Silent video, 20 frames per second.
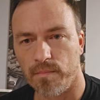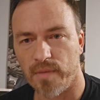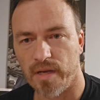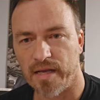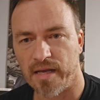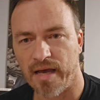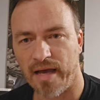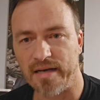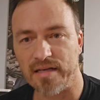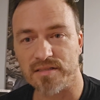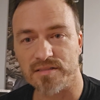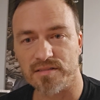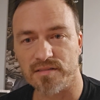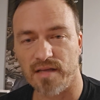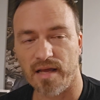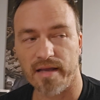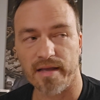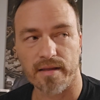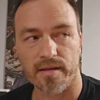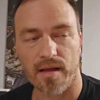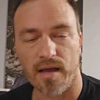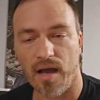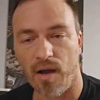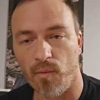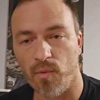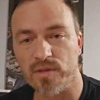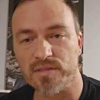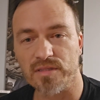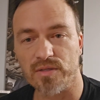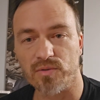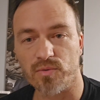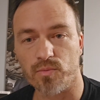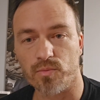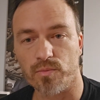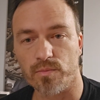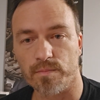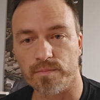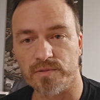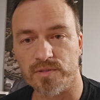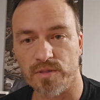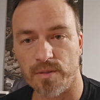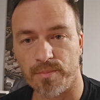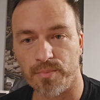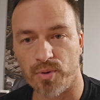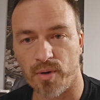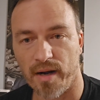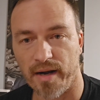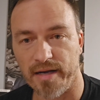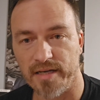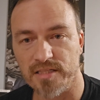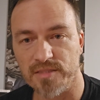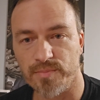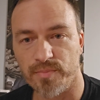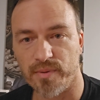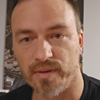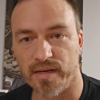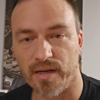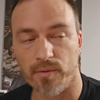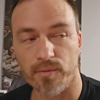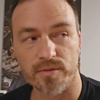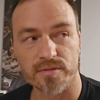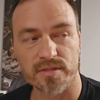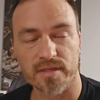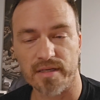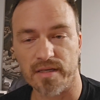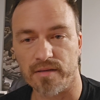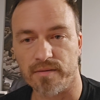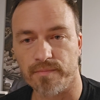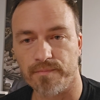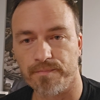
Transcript: Kind of, I wasn't surprised, but I was like,